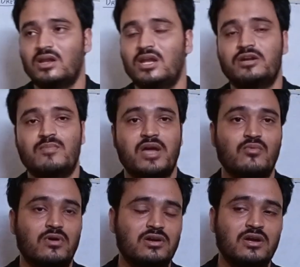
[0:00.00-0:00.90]
relate
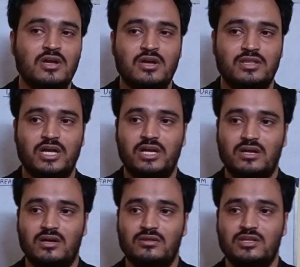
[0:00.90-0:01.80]
my word
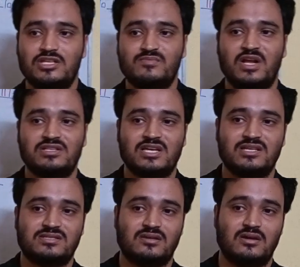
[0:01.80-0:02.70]
that this branch
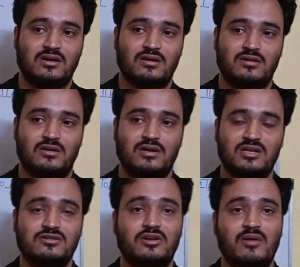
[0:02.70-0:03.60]
has
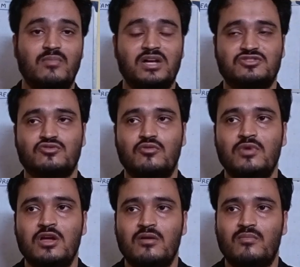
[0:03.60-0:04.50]
does not have much scope.